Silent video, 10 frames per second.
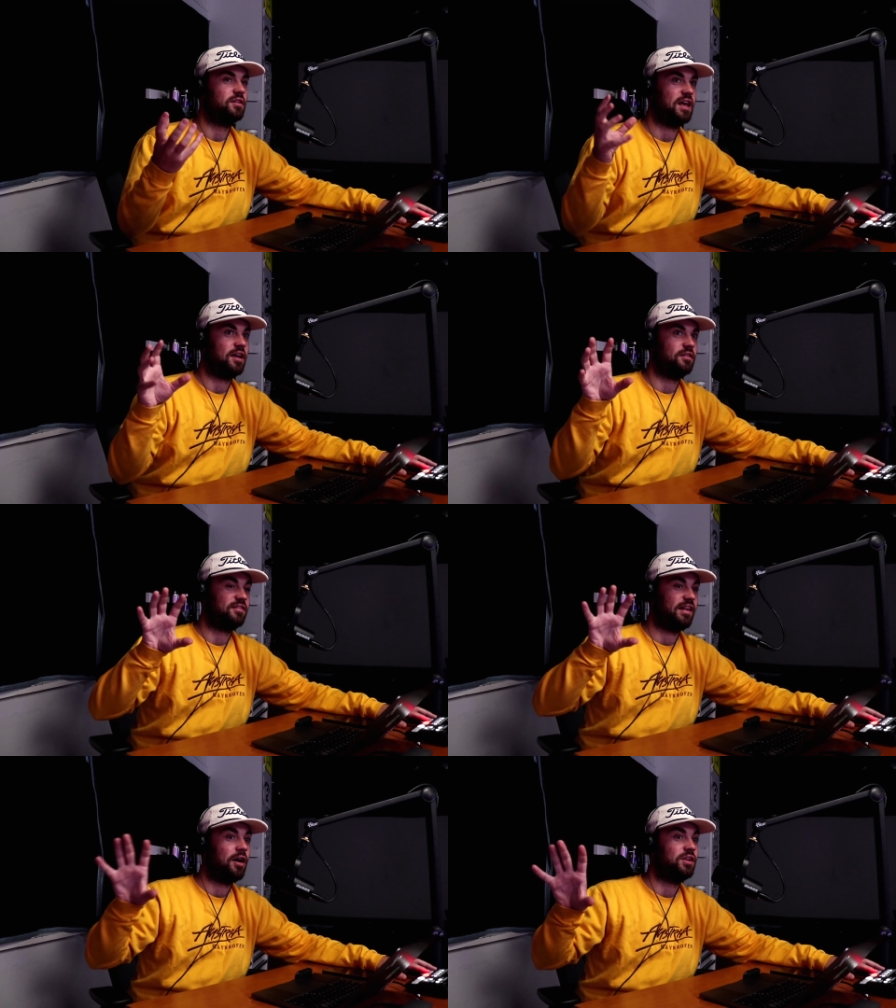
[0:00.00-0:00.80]
that
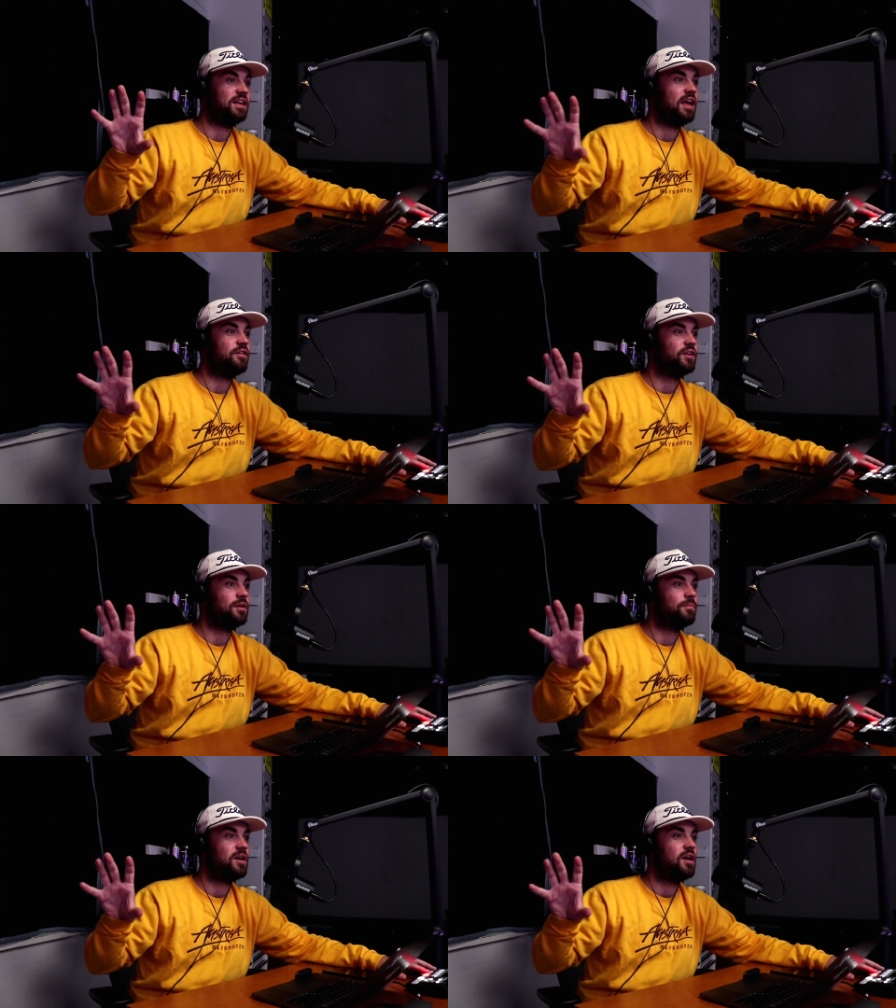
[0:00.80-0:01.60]
Saudi gave
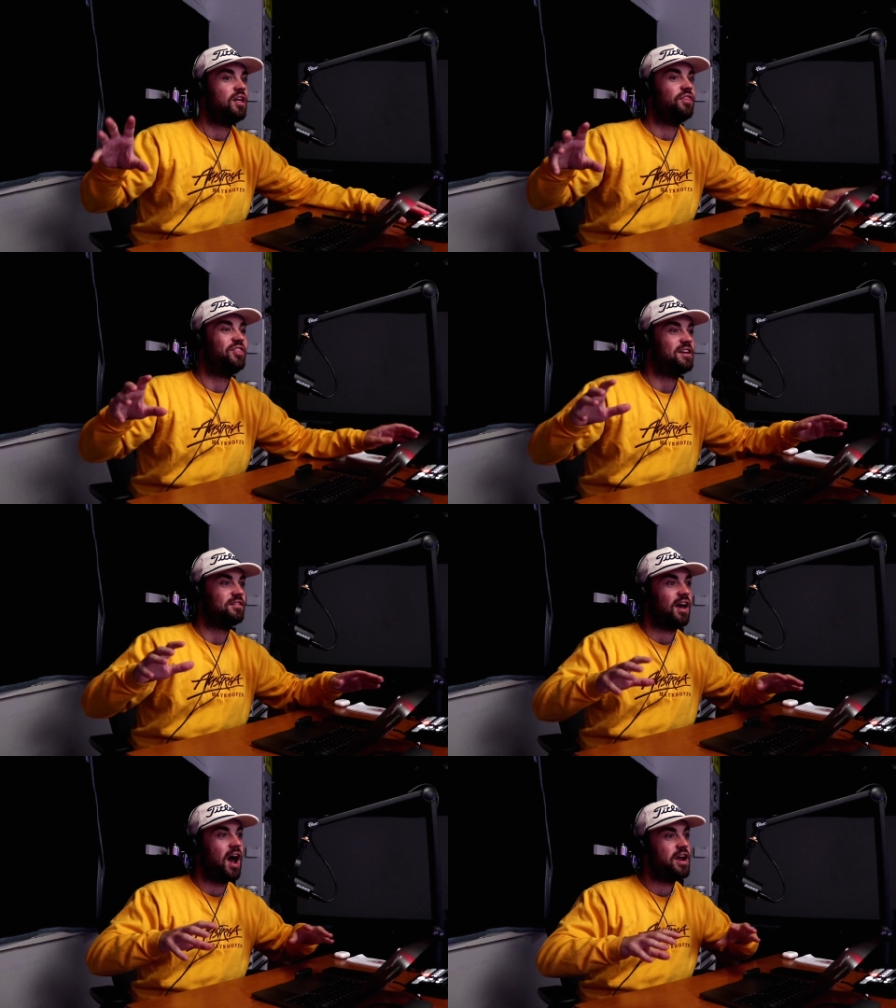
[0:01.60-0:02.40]
him. The
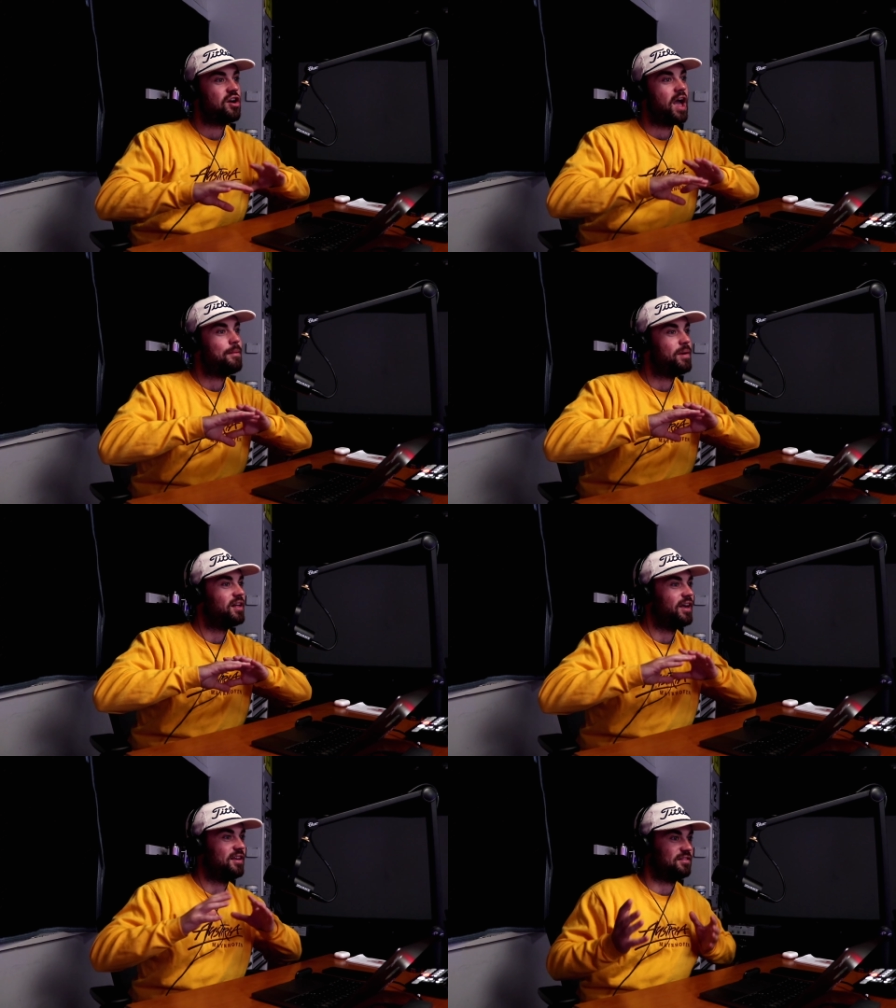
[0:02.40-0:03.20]
entire
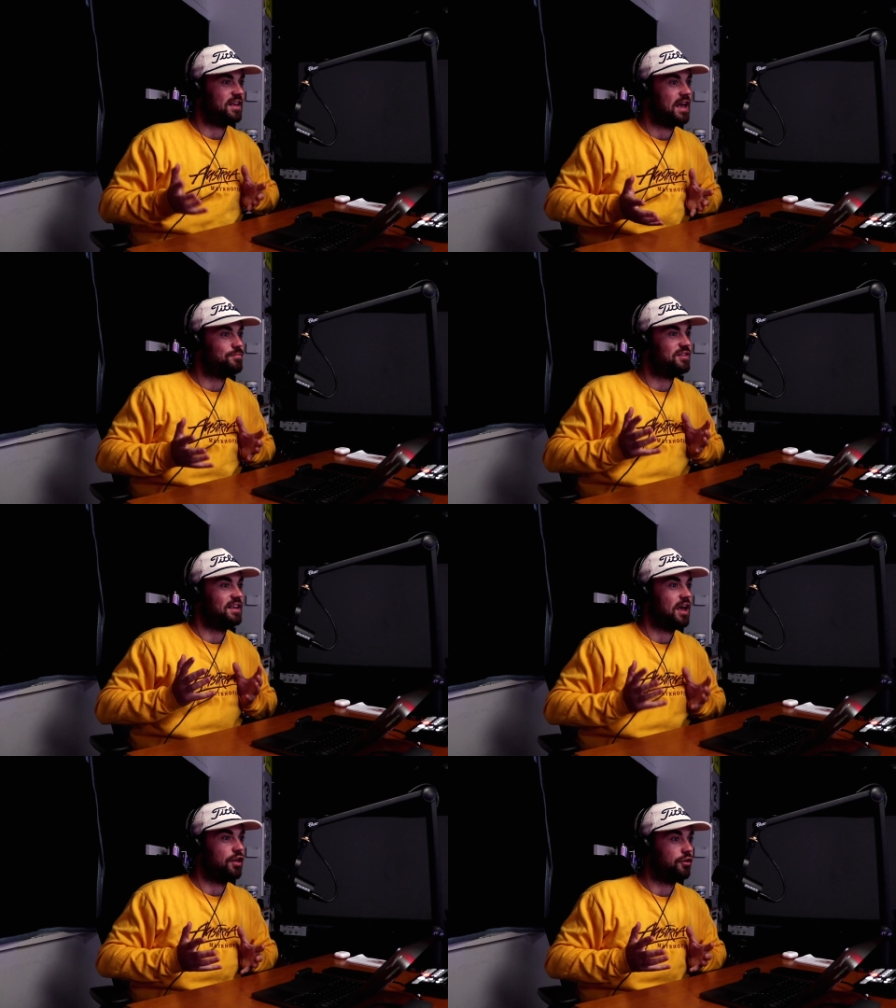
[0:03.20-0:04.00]
MLS came
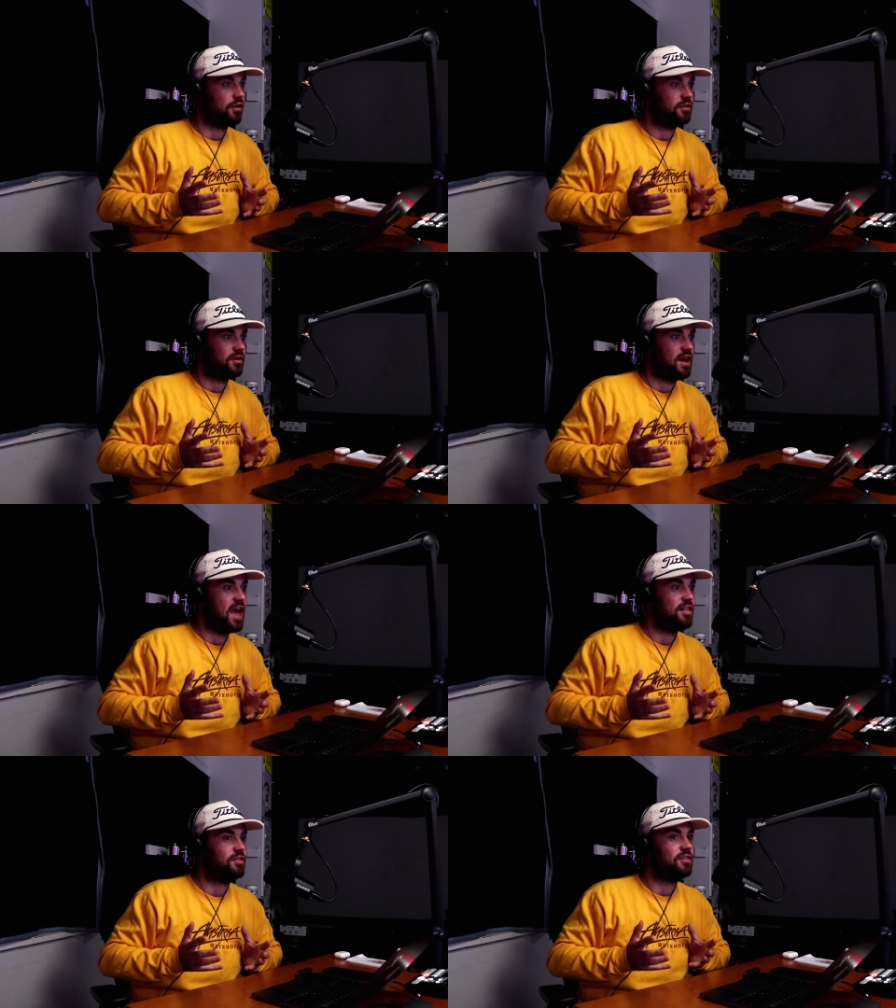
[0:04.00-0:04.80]
together,
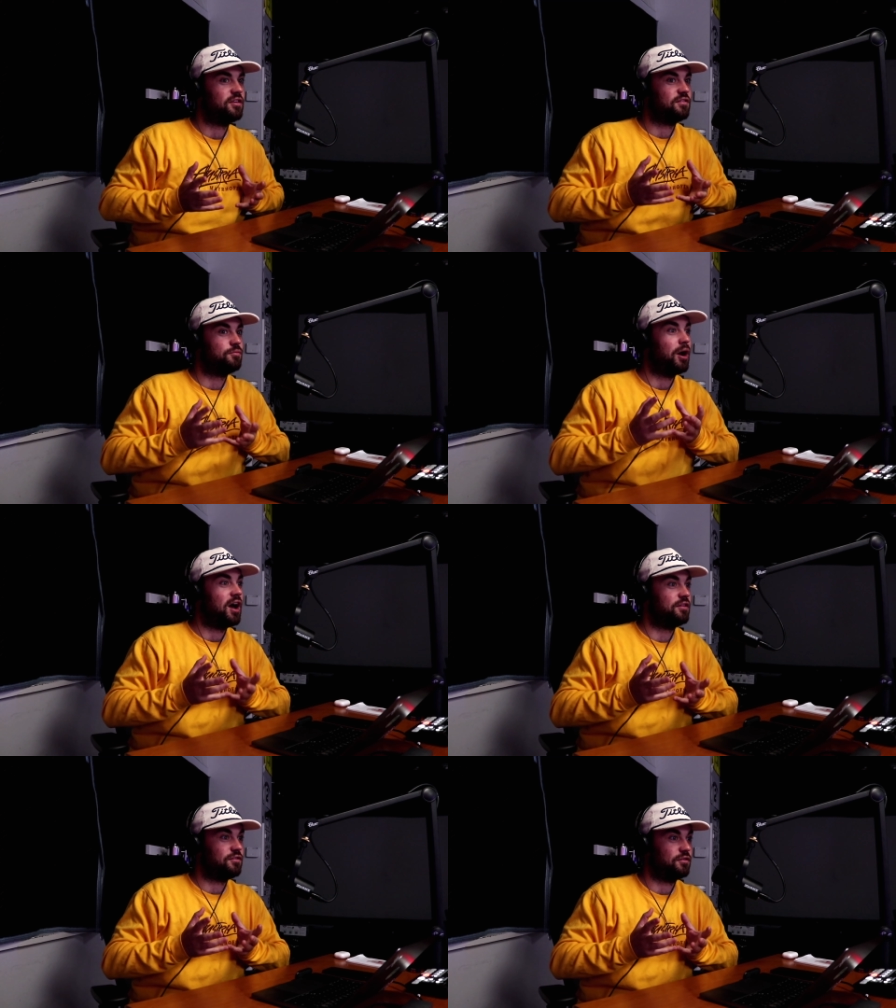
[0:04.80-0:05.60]
and the
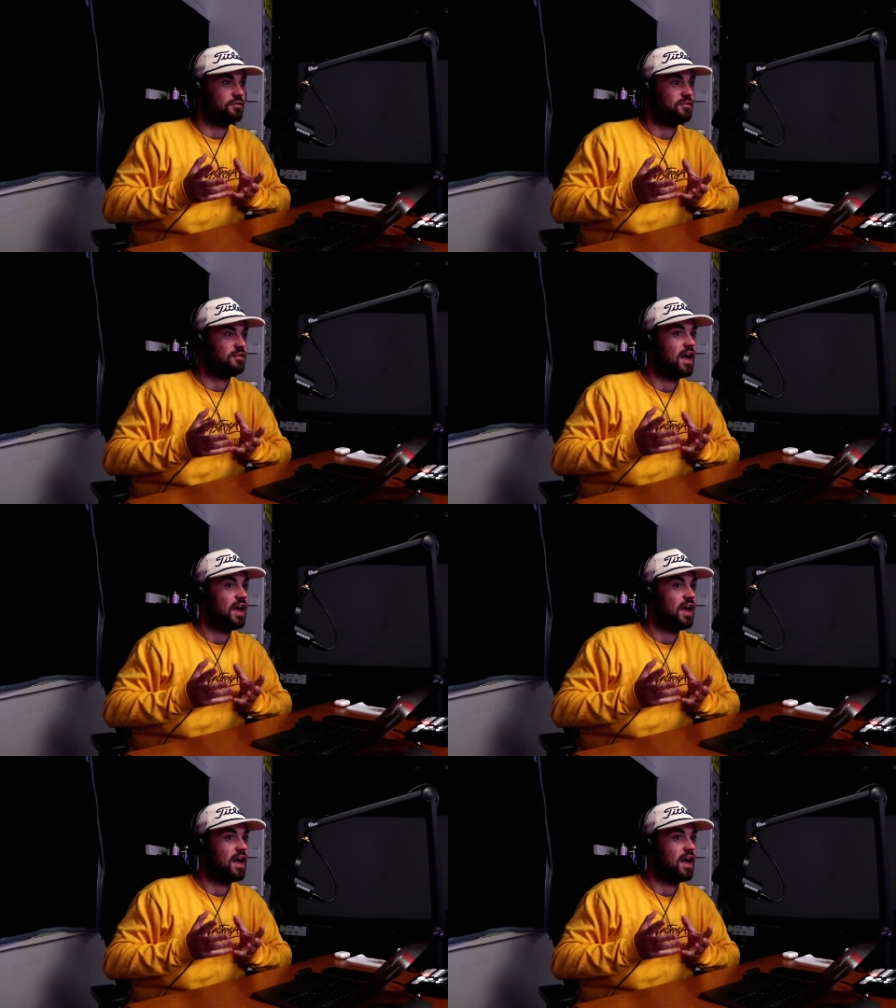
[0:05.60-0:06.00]
sponsors